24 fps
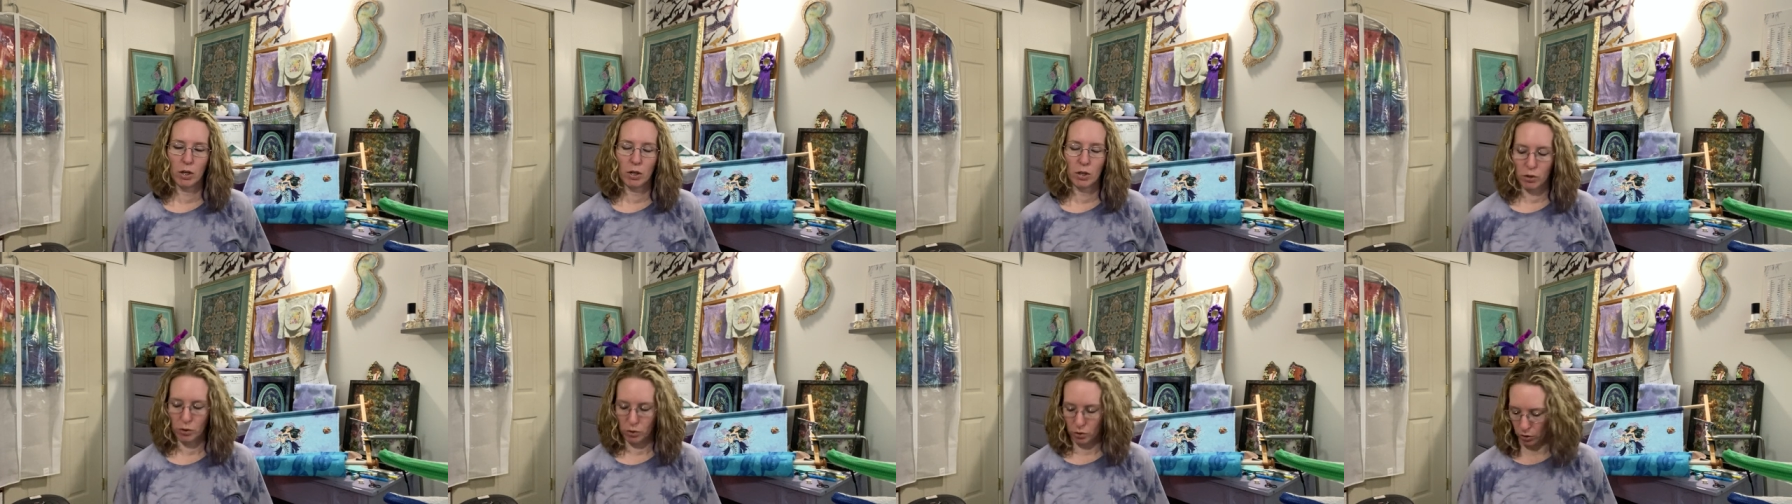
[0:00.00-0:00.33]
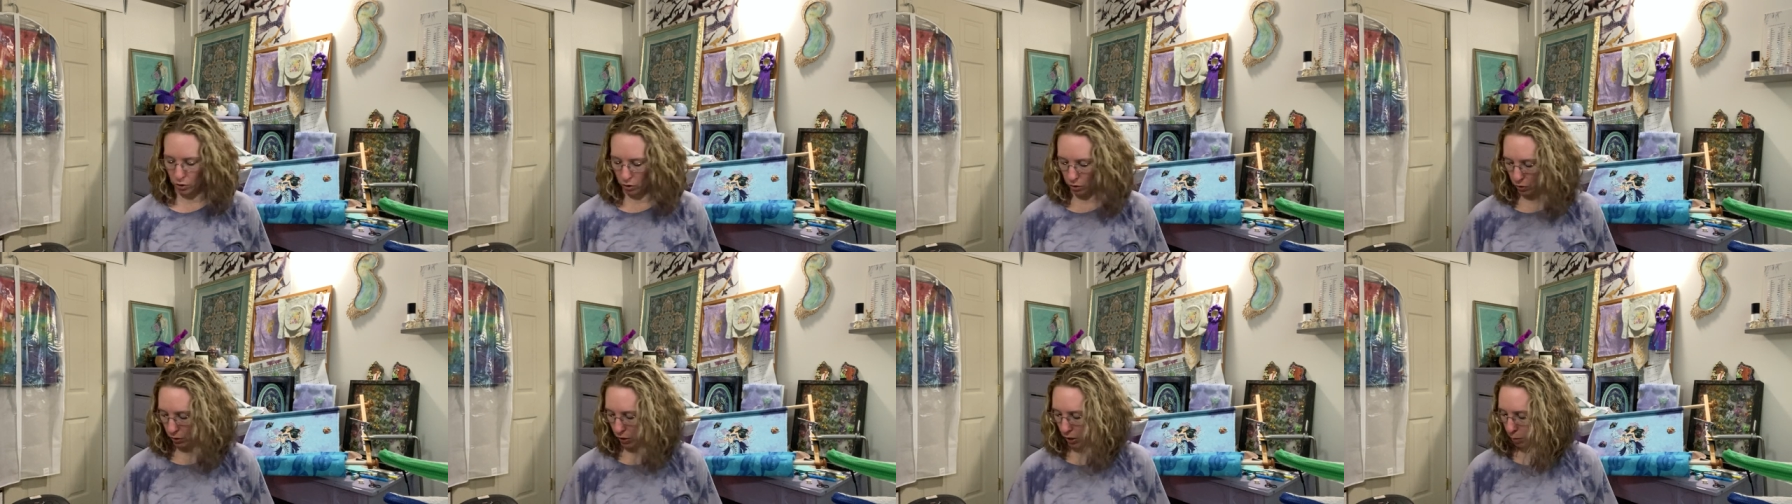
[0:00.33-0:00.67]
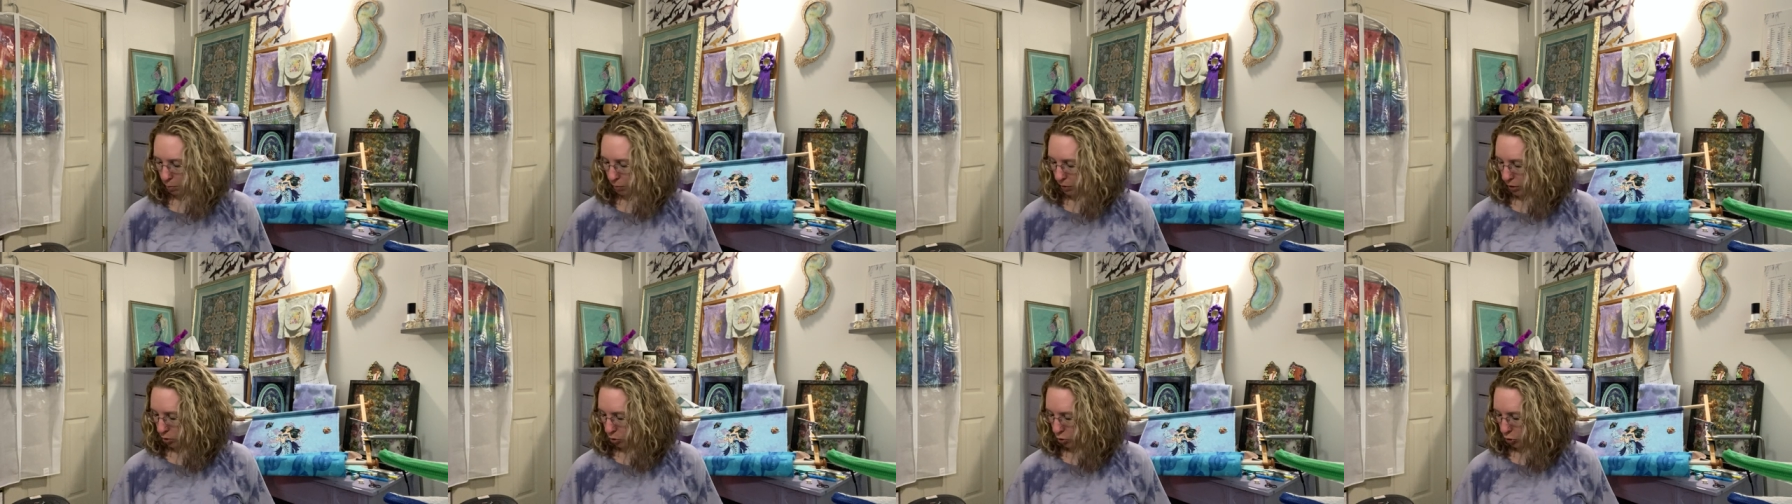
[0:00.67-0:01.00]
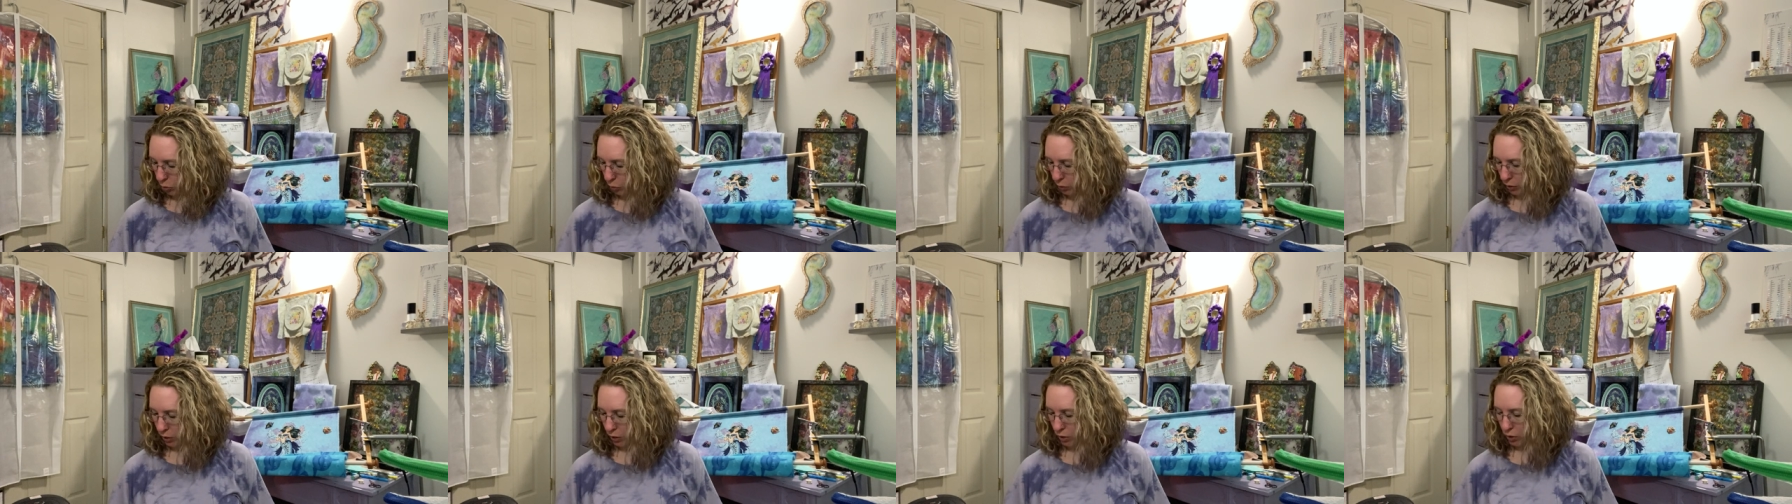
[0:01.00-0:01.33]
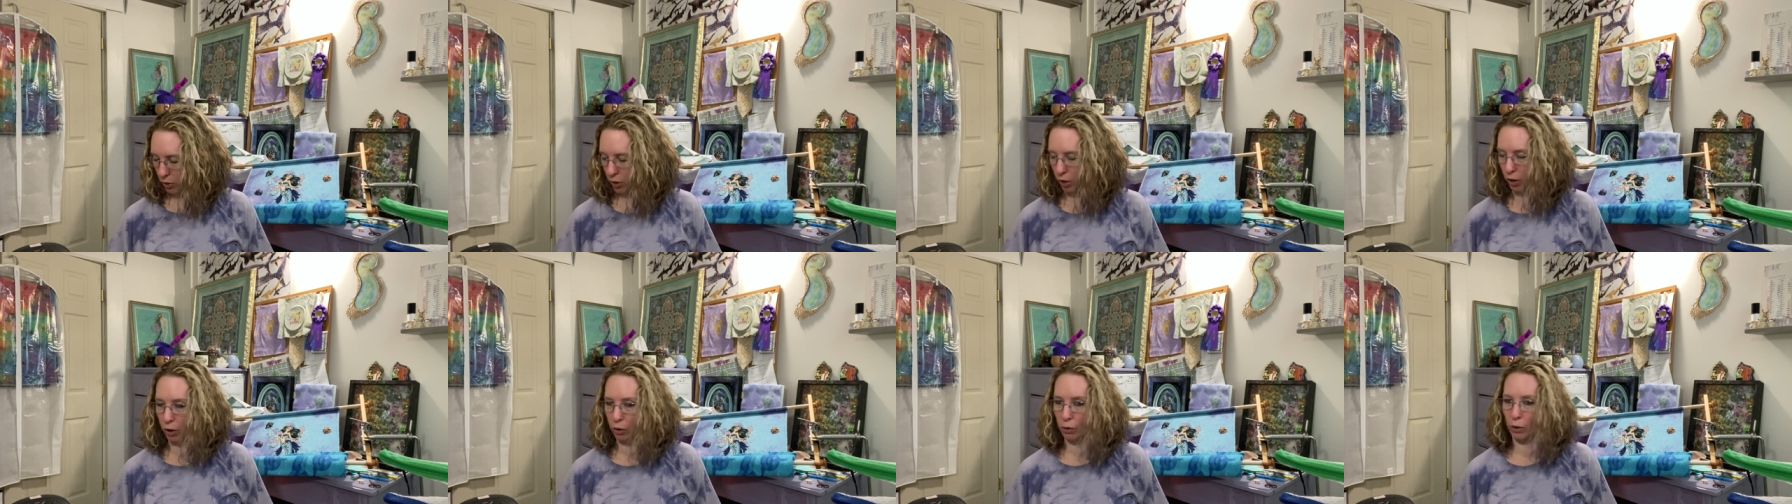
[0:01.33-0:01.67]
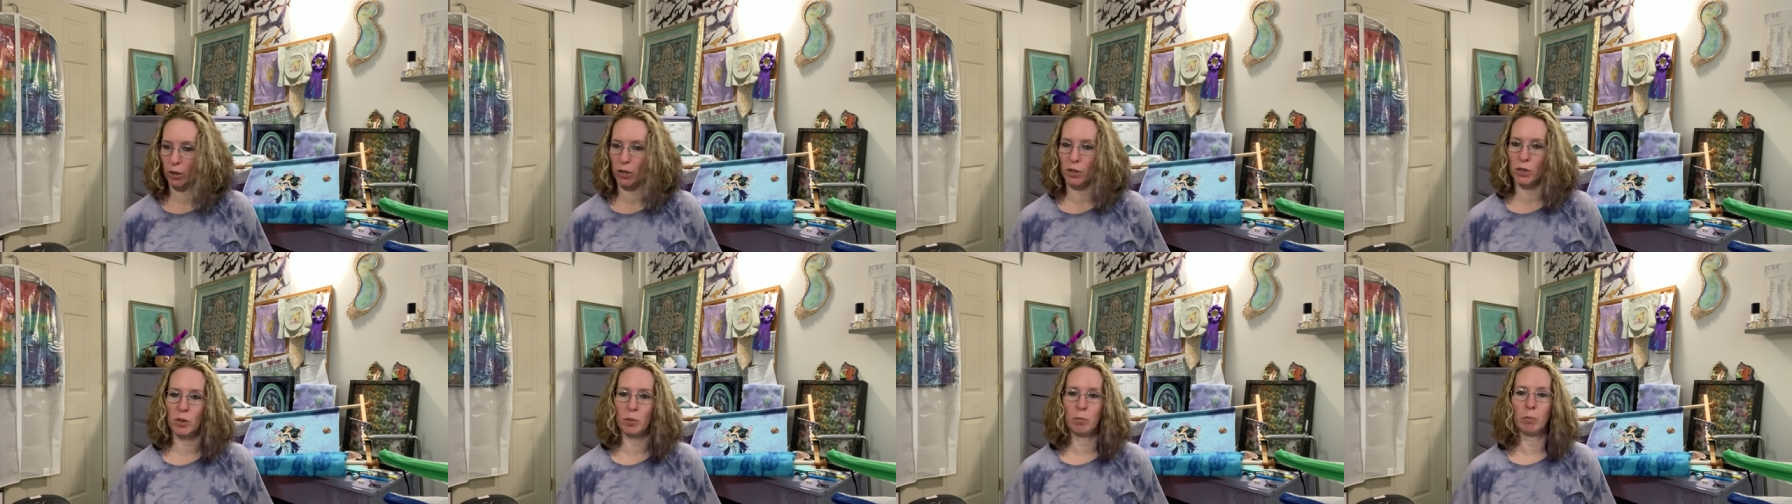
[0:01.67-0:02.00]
So I'm not sure what this color is,